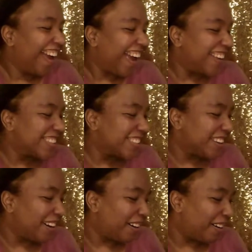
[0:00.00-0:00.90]
And
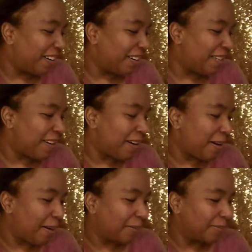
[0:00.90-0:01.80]
so,
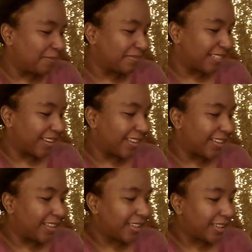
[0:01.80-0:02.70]

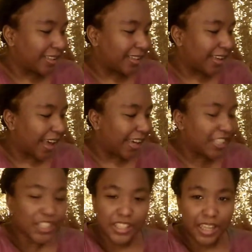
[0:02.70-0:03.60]
the
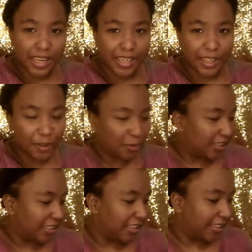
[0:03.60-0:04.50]
Asian lady who
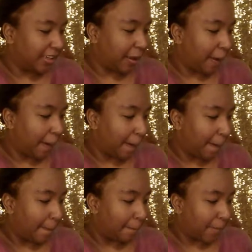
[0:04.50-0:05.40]
did
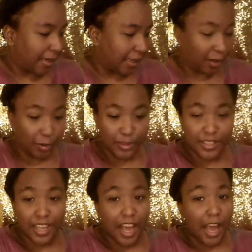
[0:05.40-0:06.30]
my nails,
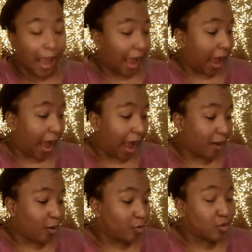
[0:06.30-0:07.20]

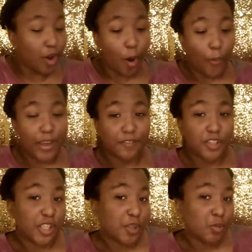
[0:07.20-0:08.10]
I don't know if
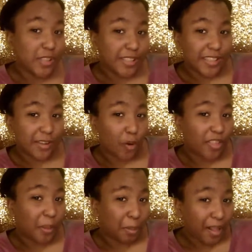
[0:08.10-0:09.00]
she was
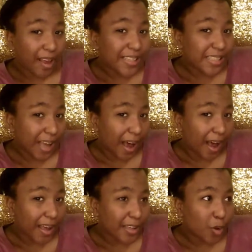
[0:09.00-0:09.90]
on the plus
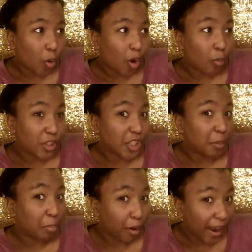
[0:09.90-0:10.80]
size or was she
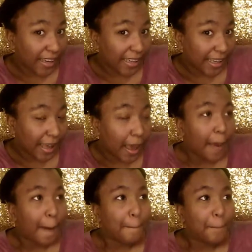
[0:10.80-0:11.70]
pregnant,
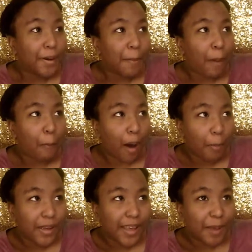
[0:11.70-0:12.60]
but my
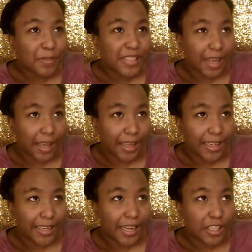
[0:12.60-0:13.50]
mama kept
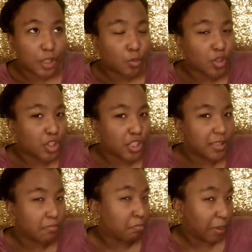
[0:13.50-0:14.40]
saying that she was
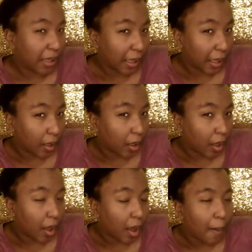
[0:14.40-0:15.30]
just big.
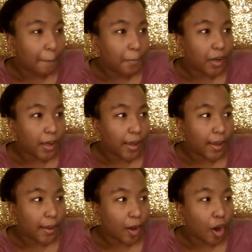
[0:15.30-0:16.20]

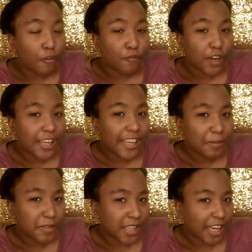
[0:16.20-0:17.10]
But her friend
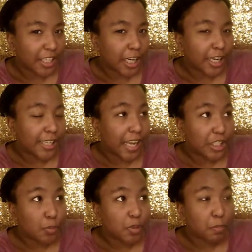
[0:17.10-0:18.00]
kept saying that
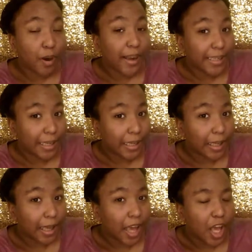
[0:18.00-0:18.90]
she was pregnant.
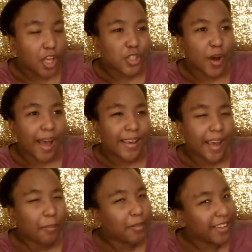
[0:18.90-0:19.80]
So I
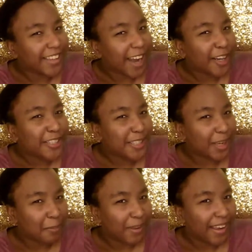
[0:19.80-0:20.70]
kept looking at her
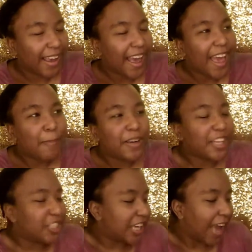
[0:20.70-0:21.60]
stomach
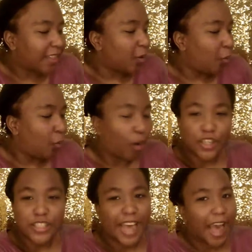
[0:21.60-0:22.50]
because she had the
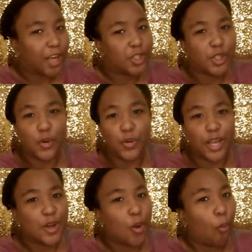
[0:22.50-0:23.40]
worst attitude
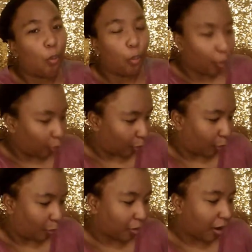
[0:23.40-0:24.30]
in the
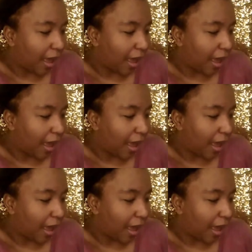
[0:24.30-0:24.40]
world.